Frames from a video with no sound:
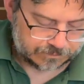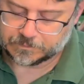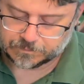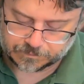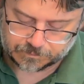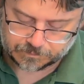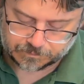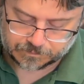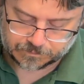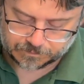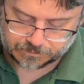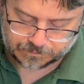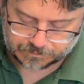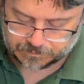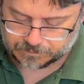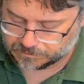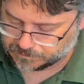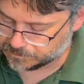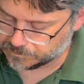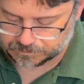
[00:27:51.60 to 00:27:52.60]
a lot
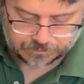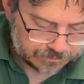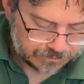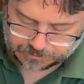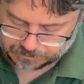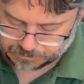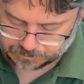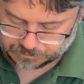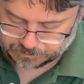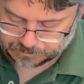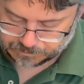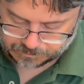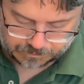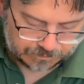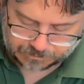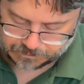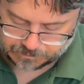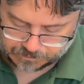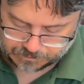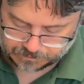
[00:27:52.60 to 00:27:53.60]
because
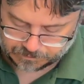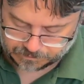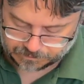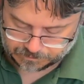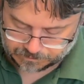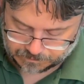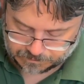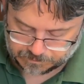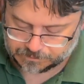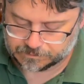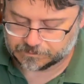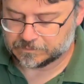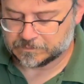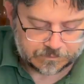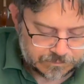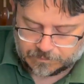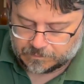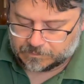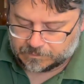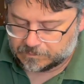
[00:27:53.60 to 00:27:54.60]
of the
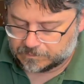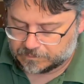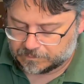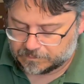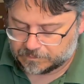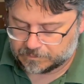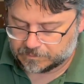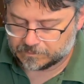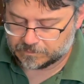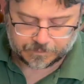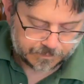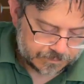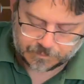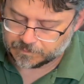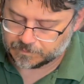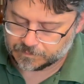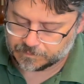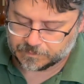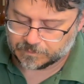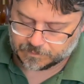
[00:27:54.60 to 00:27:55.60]
fact that you're
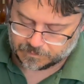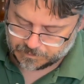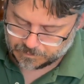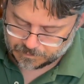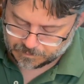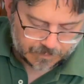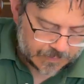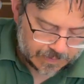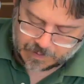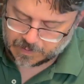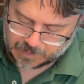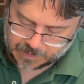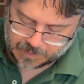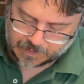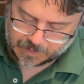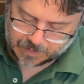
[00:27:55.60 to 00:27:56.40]
above them. So I don't need